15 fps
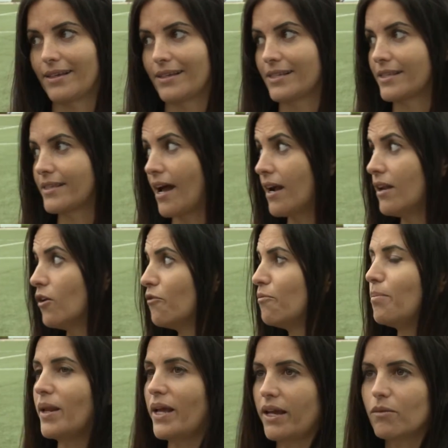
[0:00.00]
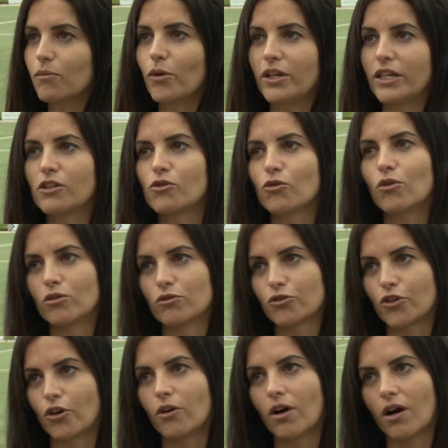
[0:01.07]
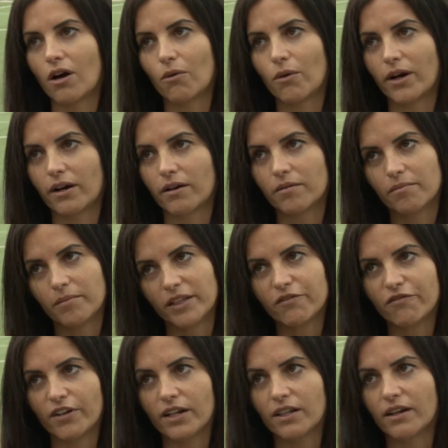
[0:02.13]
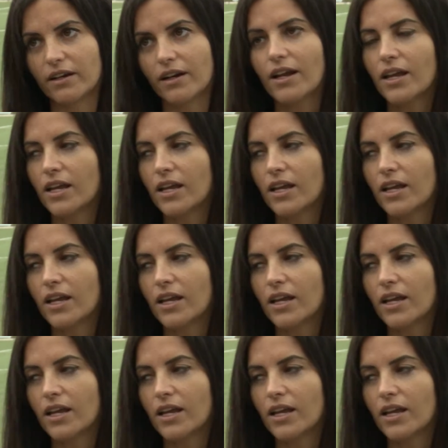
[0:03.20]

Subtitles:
style of play, we need to control our midfielder.